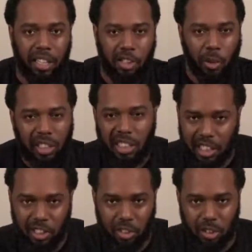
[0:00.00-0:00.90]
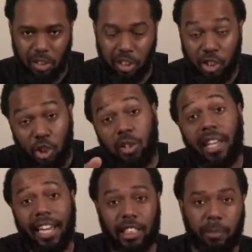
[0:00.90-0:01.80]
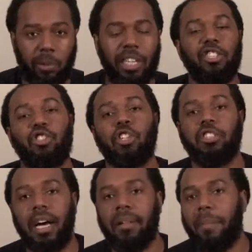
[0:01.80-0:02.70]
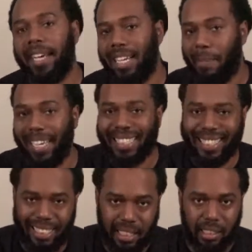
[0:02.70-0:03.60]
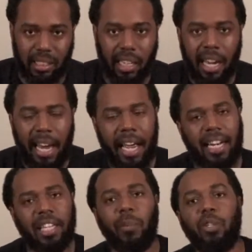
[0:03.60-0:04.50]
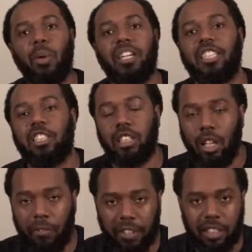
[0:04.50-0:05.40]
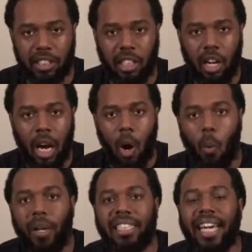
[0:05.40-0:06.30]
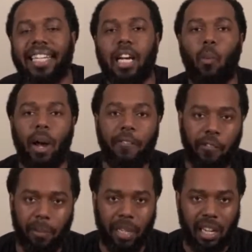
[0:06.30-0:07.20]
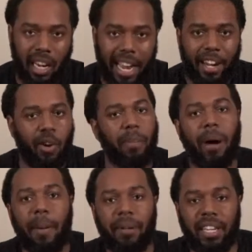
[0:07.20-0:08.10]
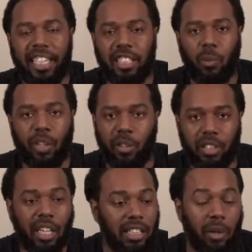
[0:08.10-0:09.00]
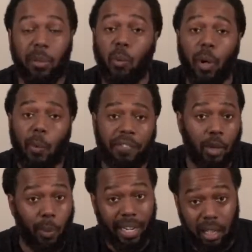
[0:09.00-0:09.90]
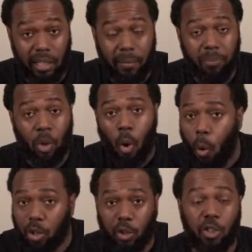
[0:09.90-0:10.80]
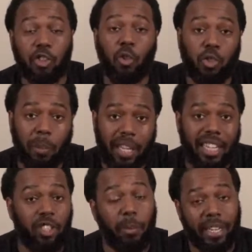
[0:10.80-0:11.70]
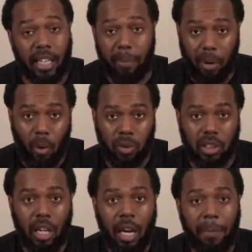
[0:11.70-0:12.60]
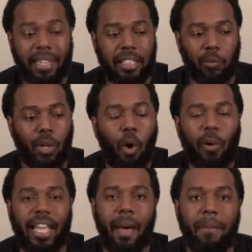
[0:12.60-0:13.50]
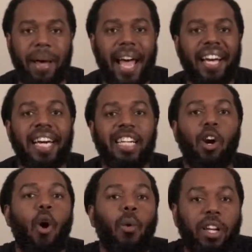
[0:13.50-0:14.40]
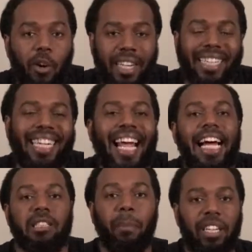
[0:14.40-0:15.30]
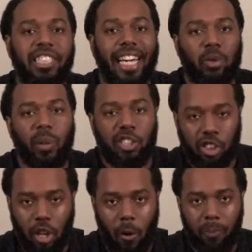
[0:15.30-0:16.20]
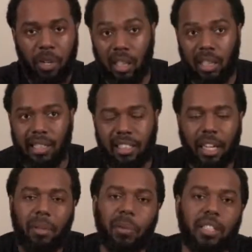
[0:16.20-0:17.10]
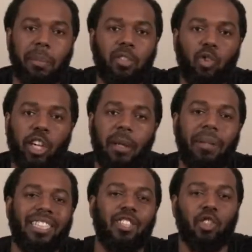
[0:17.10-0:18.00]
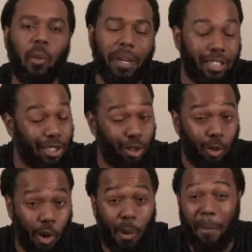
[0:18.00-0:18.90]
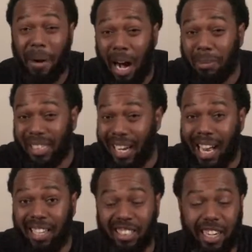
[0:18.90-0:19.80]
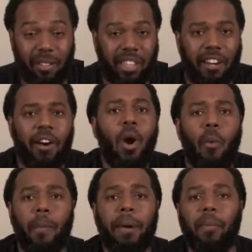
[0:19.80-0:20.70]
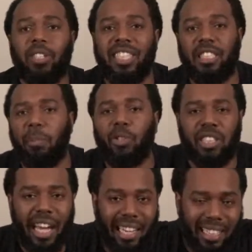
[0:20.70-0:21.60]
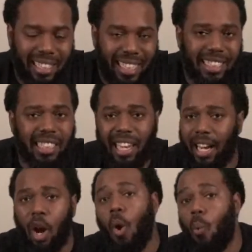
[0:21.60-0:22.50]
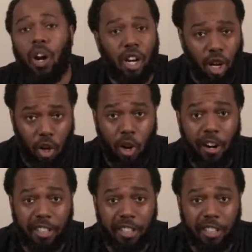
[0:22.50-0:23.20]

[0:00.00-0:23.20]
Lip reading: You're a teacher. You're the expert. It's your job to make it make sense. And I think we do a disservice when we take that away from the client or the population, whether it's someone you work with directly or it's on your social media and you're making posts. Because if we hold that back, they're only going to get as much as we show. That's the same thing with this mental training because there's so much pseudo and pop psychology out there where people will see these personality tests like what color are